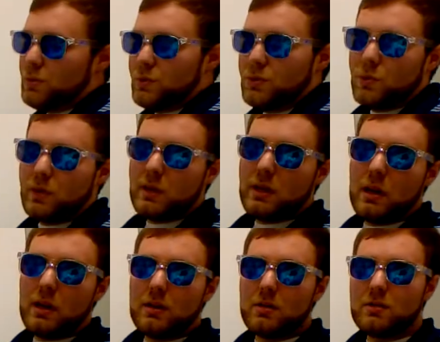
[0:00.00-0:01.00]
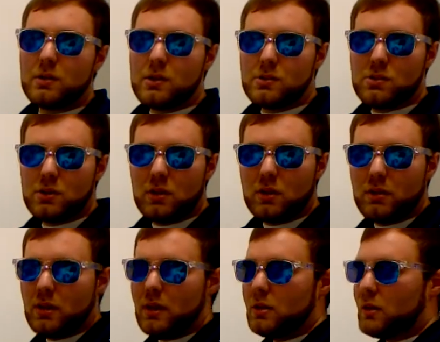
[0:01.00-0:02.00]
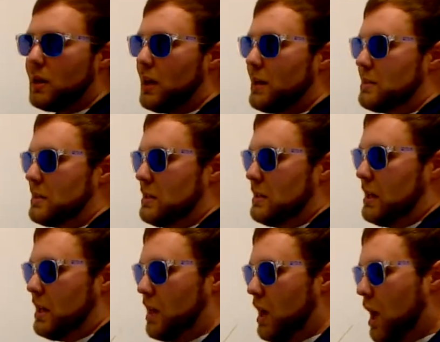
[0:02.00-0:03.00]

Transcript: which we kind of touched on at the end of class today.